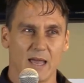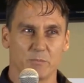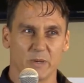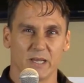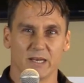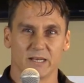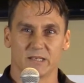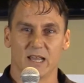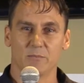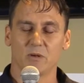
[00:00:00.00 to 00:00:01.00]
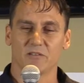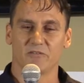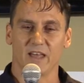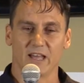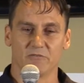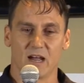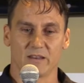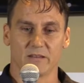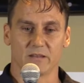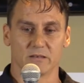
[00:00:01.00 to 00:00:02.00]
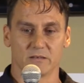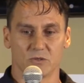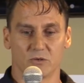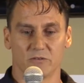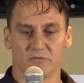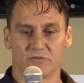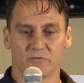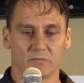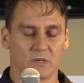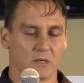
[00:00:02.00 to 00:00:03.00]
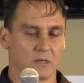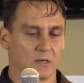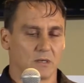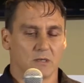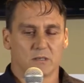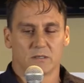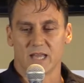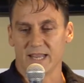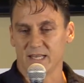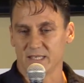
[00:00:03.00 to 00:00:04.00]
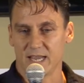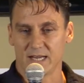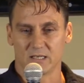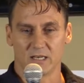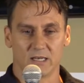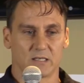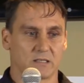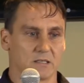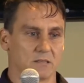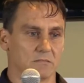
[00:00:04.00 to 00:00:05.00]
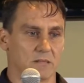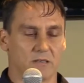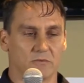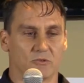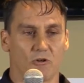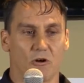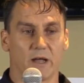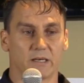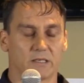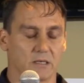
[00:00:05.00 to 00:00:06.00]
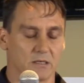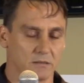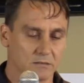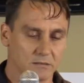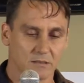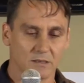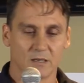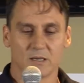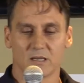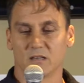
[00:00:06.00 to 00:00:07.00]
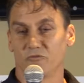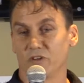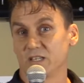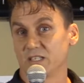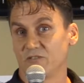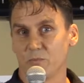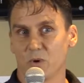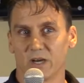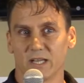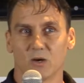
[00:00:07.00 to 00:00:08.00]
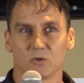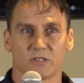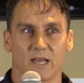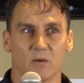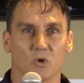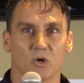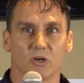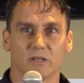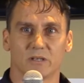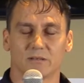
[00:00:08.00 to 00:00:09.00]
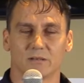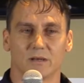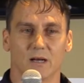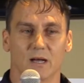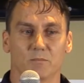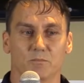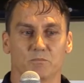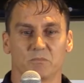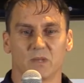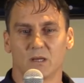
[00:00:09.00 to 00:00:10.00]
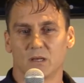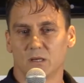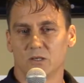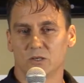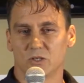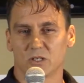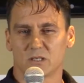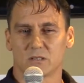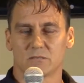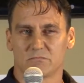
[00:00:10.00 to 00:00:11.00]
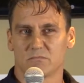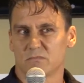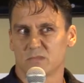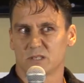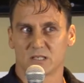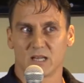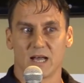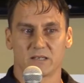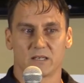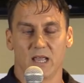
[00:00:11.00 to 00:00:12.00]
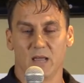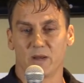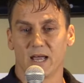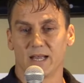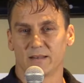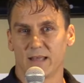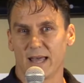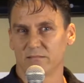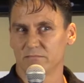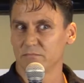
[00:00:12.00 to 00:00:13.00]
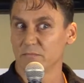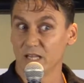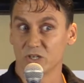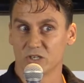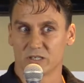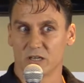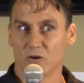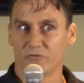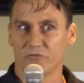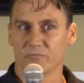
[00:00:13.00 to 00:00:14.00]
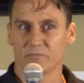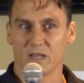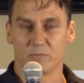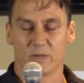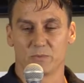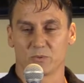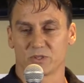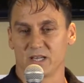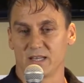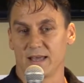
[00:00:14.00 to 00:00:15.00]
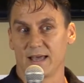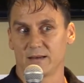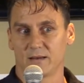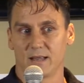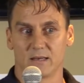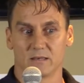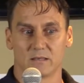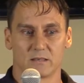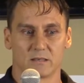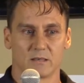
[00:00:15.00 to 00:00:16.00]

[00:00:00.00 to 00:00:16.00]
be an example of that, rather than sort of taking techniques and trying to convince everybody else they work. You just start to emanate that in yourself and people see that, and